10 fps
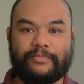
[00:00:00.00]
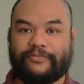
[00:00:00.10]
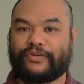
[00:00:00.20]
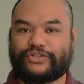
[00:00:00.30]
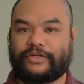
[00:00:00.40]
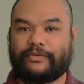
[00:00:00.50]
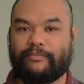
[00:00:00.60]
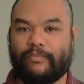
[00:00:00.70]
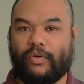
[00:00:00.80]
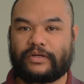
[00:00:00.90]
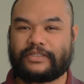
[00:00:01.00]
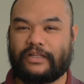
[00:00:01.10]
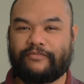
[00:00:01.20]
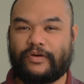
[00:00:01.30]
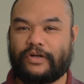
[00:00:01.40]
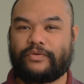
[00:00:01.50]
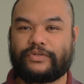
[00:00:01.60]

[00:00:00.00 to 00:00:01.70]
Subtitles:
But if you're shooting more telephoto,